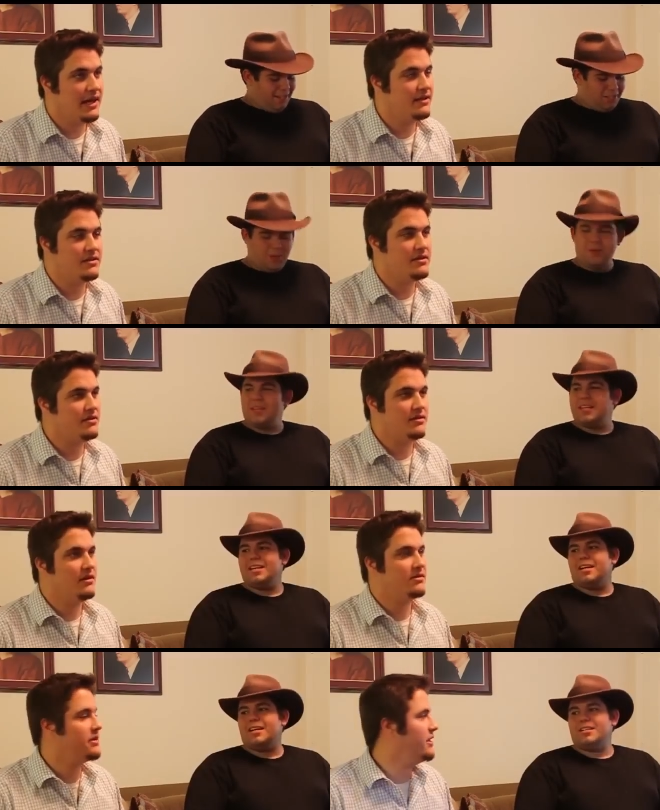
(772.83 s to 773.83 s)
Speaker 1: I to
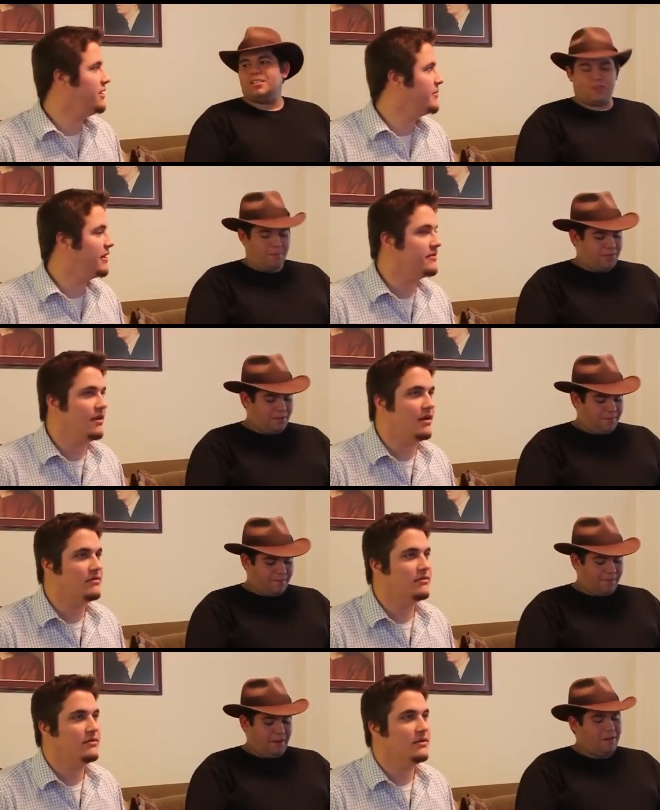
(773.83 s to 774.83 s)
the uh, description.
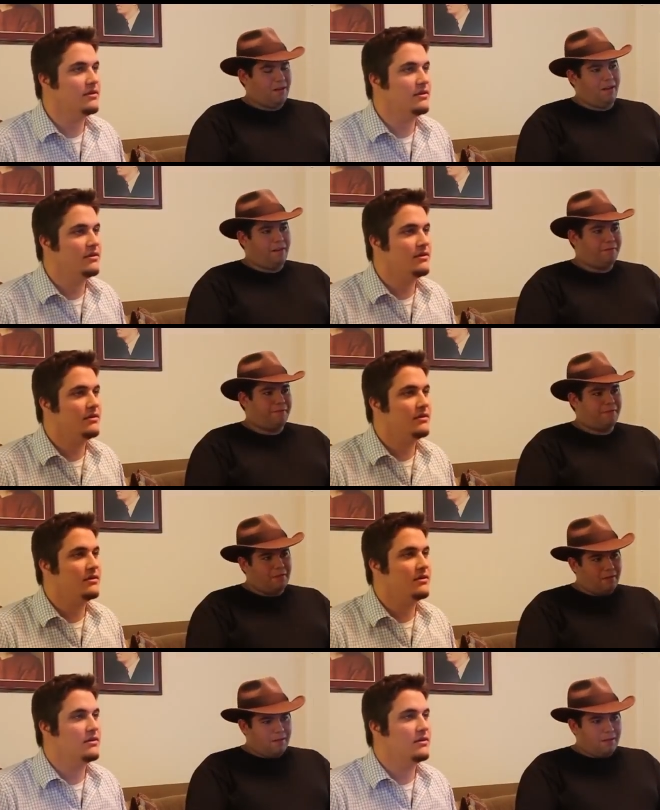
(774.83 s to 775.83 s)
Myself. Fair enough.
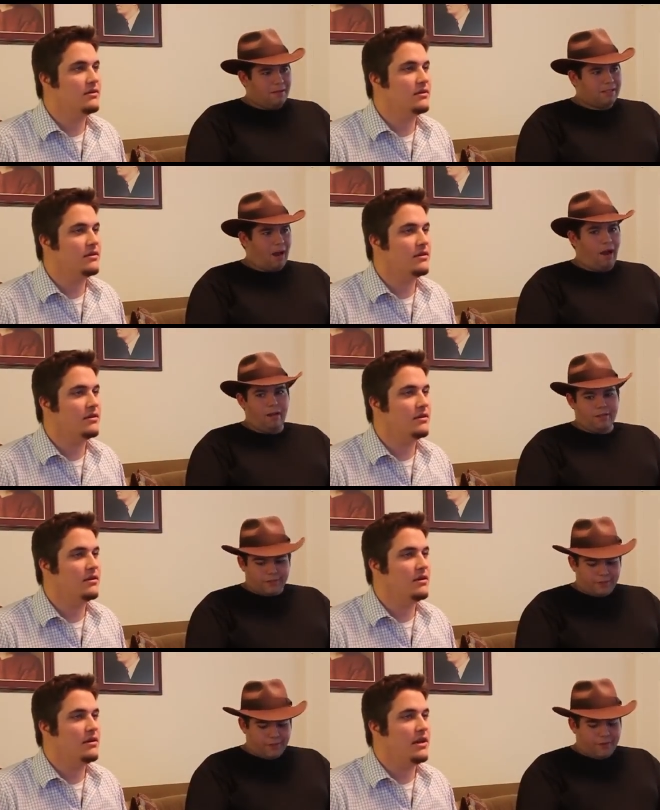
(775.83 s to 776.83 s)

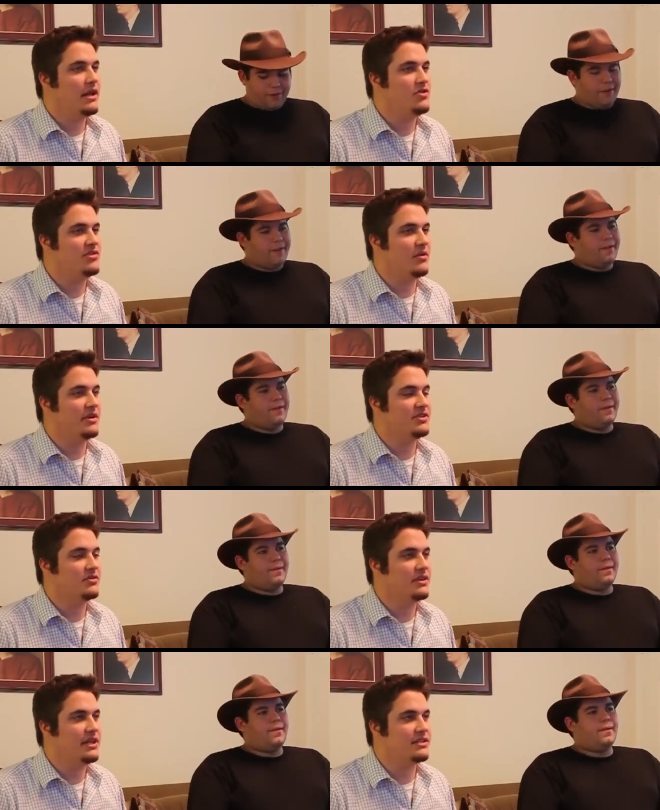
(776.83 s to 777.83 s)
Hey, use that
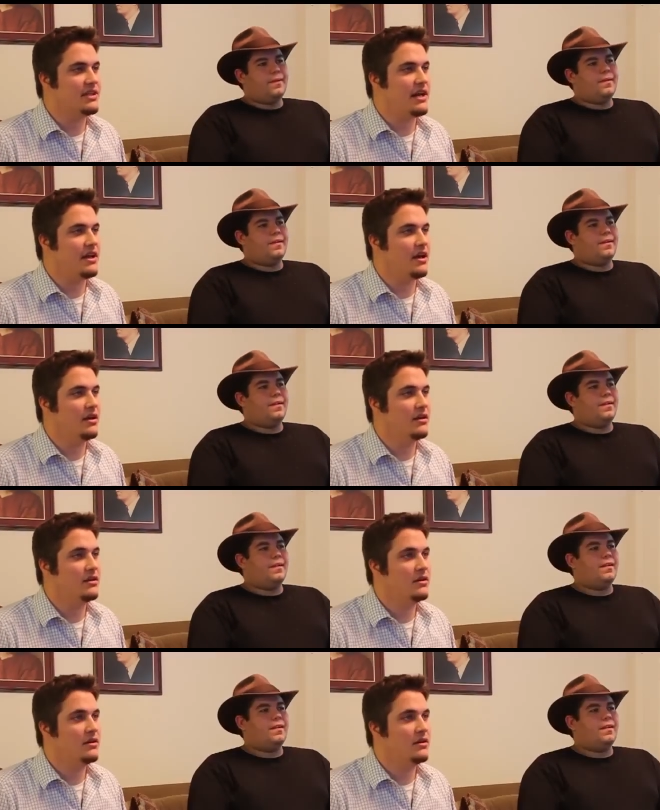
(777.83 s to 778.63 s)
whistle. Get us out of here.